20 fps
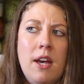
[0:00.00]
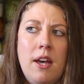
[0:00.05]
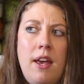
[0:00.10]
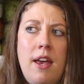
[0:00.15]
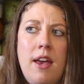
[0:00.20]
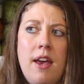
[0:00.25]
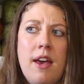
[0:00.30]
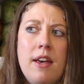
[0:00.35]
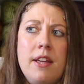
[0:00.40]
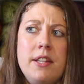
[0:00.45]

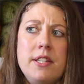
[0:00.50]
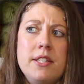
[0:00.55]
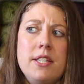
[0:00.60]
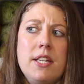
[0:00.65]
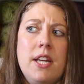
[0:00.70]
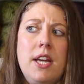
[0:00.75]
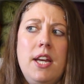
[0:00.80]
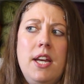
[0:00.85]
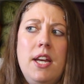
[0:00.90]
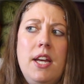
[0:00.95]
and
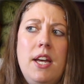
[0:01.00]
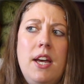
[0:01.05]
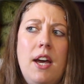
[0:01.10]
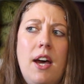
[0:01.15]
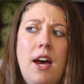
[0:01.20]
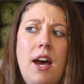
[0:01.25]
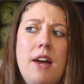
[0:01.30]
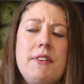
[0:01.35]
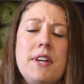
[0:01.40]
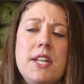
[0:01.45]

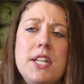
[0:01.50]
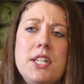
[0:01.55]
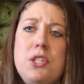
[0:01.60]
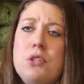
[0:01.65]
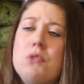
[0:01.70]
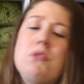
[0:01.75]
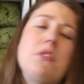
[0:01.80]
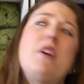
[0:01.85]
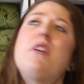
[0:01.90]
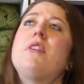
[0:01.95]
I'm going to
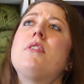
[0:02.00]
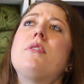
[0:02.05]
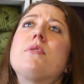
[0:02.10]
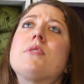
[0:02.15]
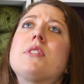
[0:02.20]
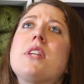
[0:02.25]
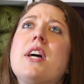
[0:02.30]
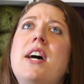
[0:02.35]
do those.